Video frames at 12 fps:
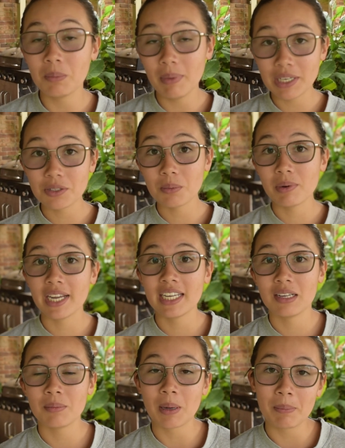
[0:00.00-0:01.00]
mental break
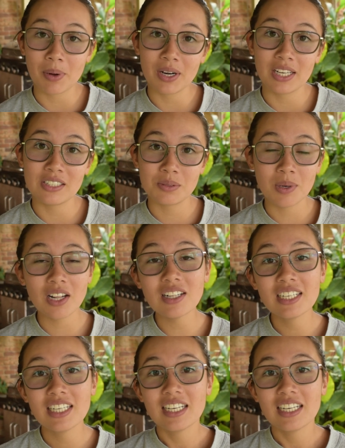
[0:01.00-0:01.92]
and my body as well.